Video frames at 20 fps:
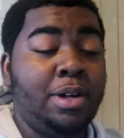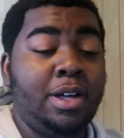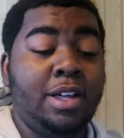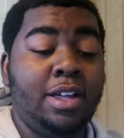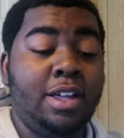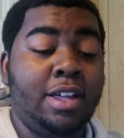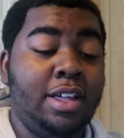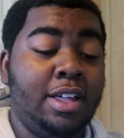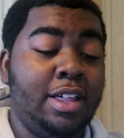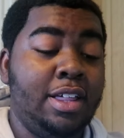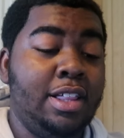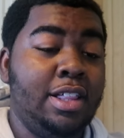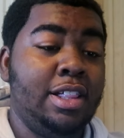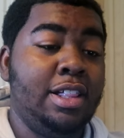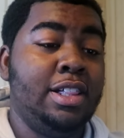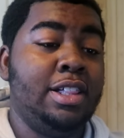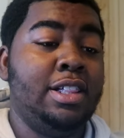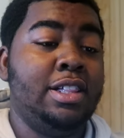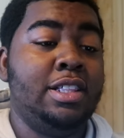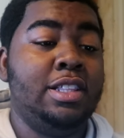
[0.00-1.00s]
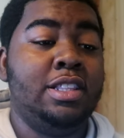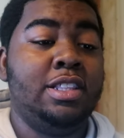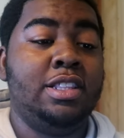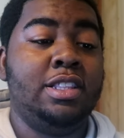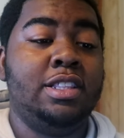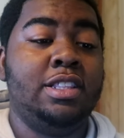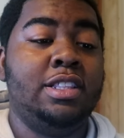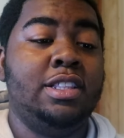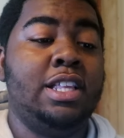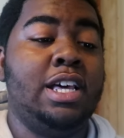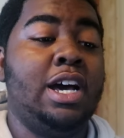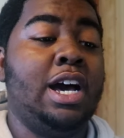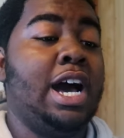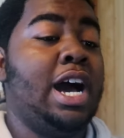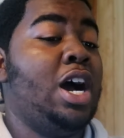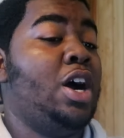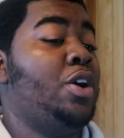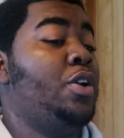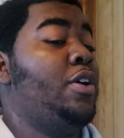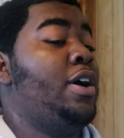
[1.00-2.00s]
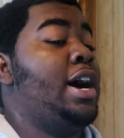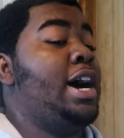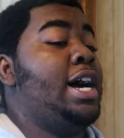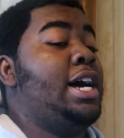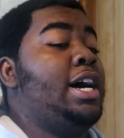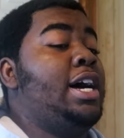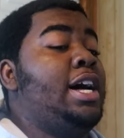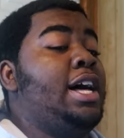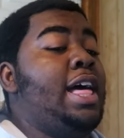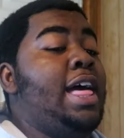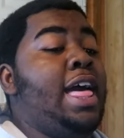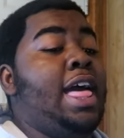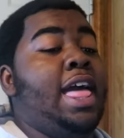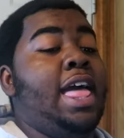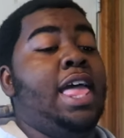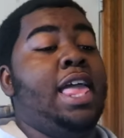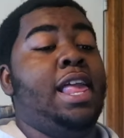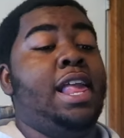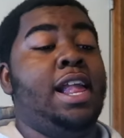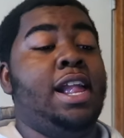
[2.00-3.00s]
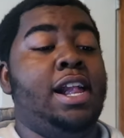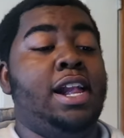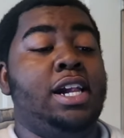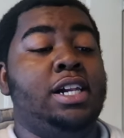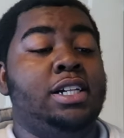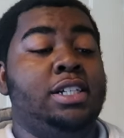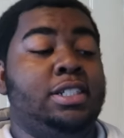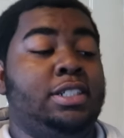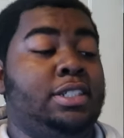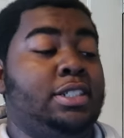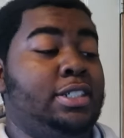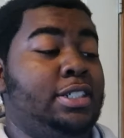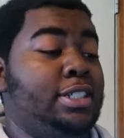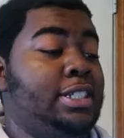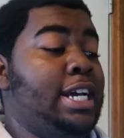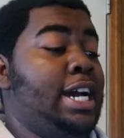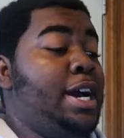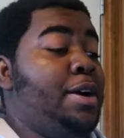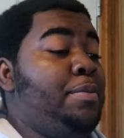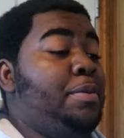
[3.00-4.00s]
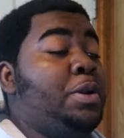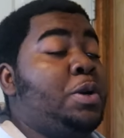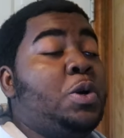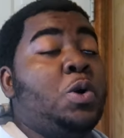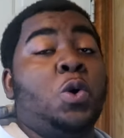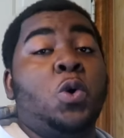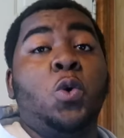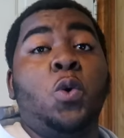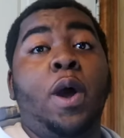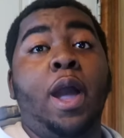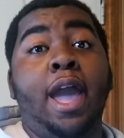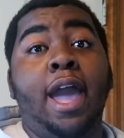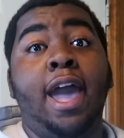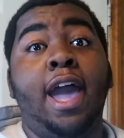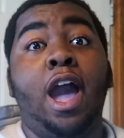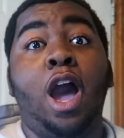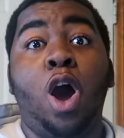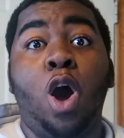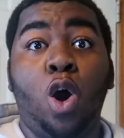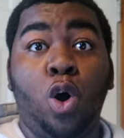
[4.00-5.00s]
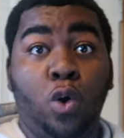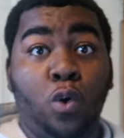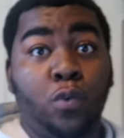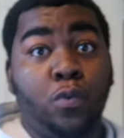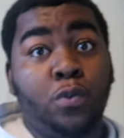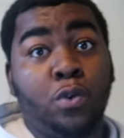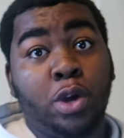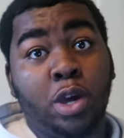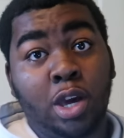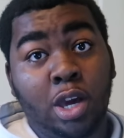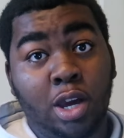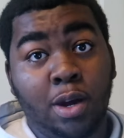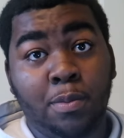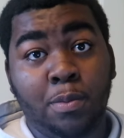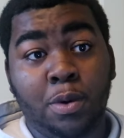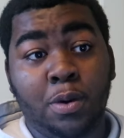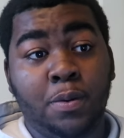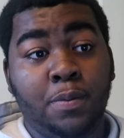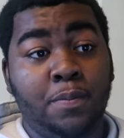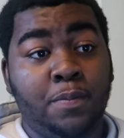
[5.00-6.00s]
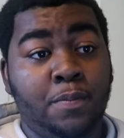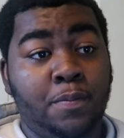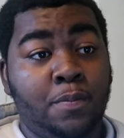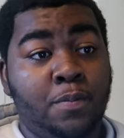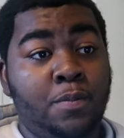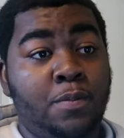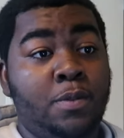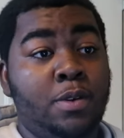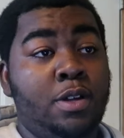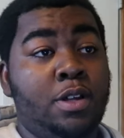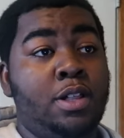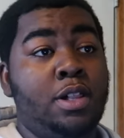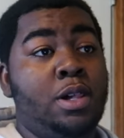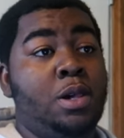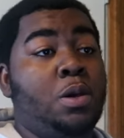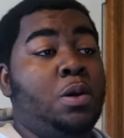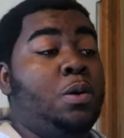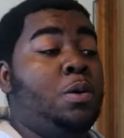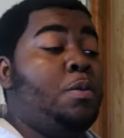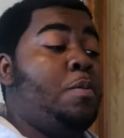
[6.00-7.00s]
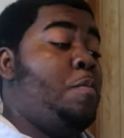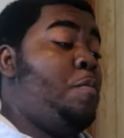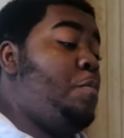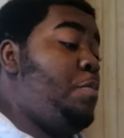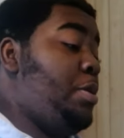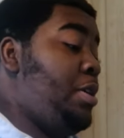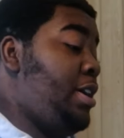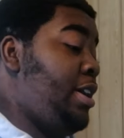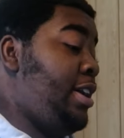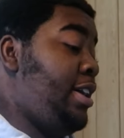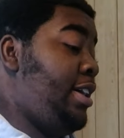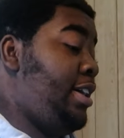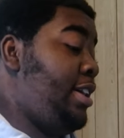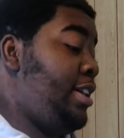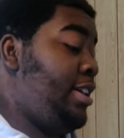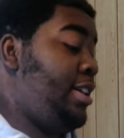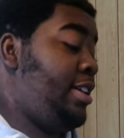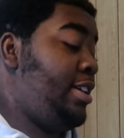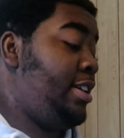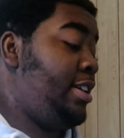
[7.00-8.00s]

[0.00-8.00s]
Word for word: but I don't know how Diamond Nicole at off camera, but